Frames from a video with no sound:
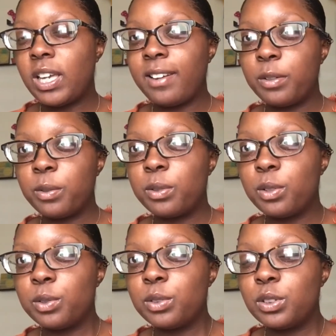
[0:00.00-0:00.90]
I know
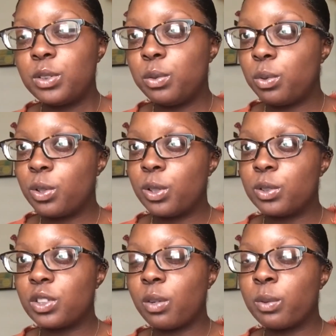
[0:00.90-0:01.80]
those two
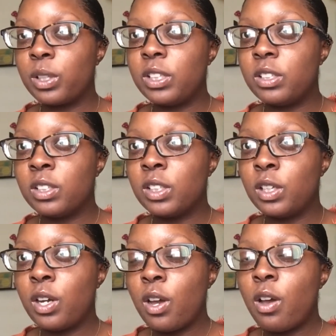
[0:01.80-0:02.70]
oils are really good
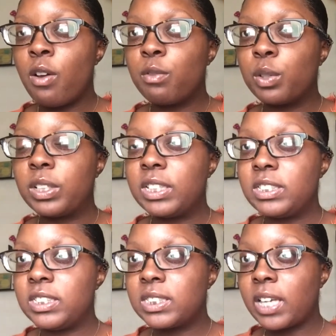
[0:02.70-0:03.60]
for an
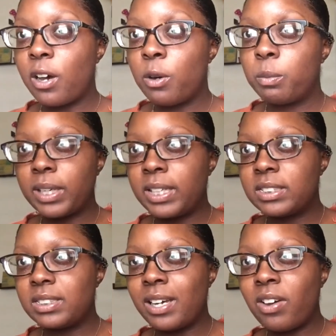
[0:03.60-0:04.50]
itchy scalp.
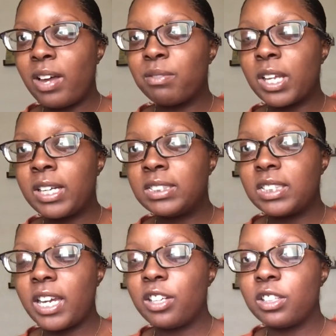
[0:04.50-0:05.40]
Brands now have lines
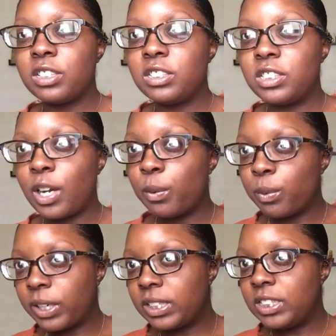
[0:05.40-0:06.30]
catered
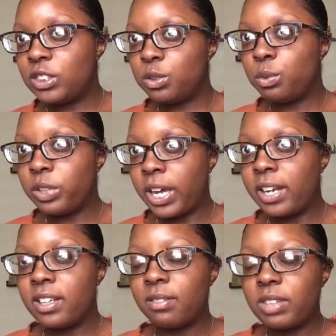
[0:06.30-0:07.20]
directly to
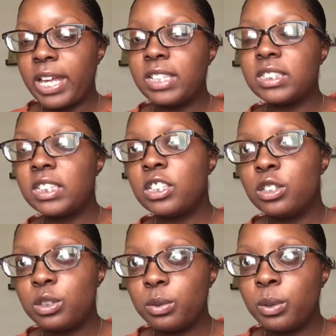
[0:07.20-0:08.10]
that if that is an
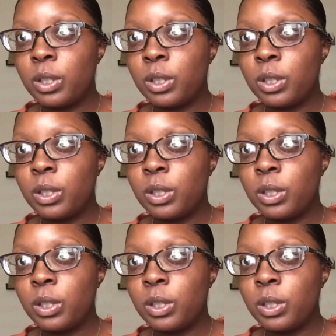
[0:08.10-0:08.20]
issue.